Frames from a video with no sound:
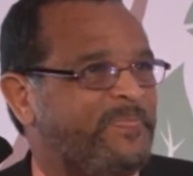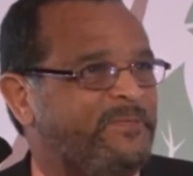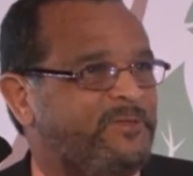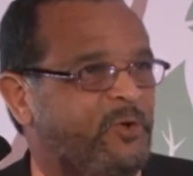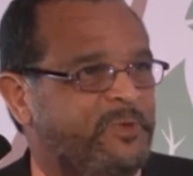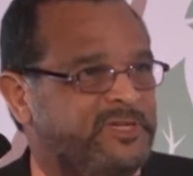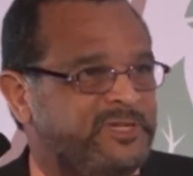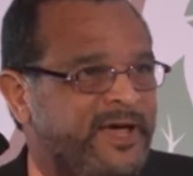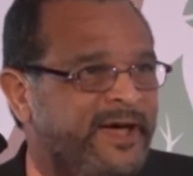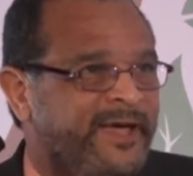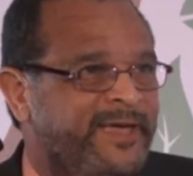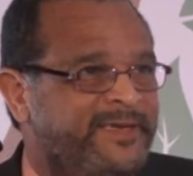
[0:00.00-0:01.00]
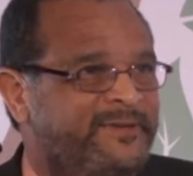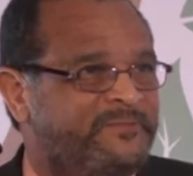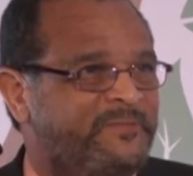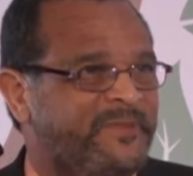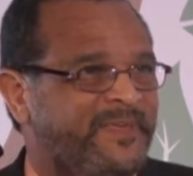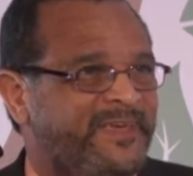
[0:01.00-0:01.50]
Don't be shy.
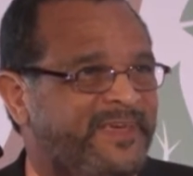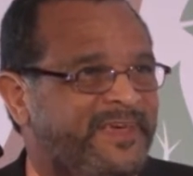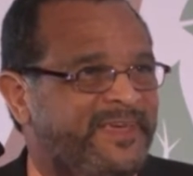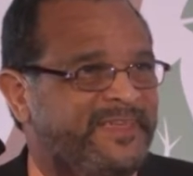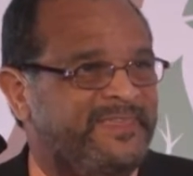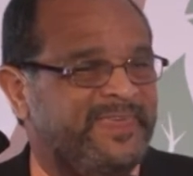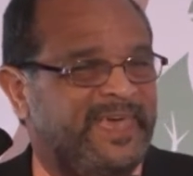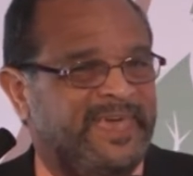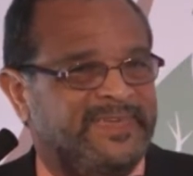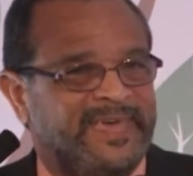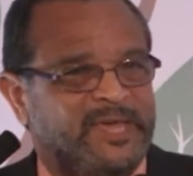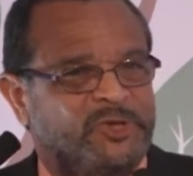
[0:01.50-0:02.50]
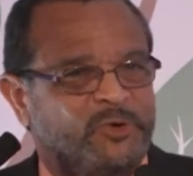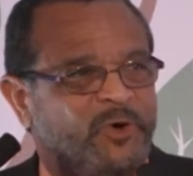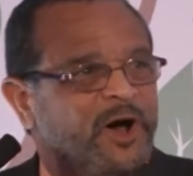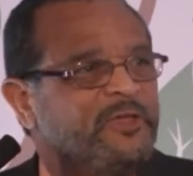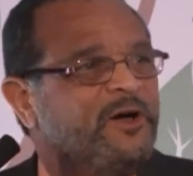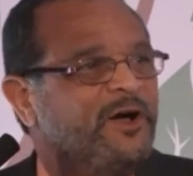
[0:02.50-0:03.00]
They do
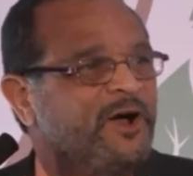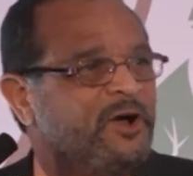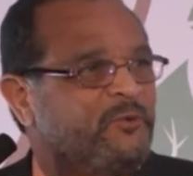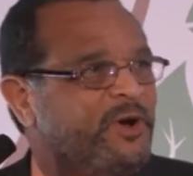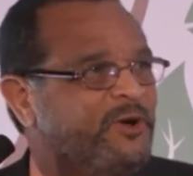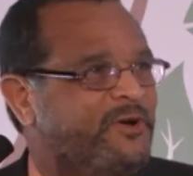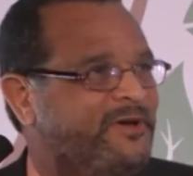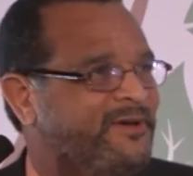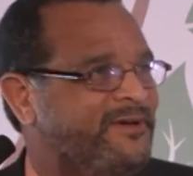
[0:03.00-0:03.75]
all the hard work.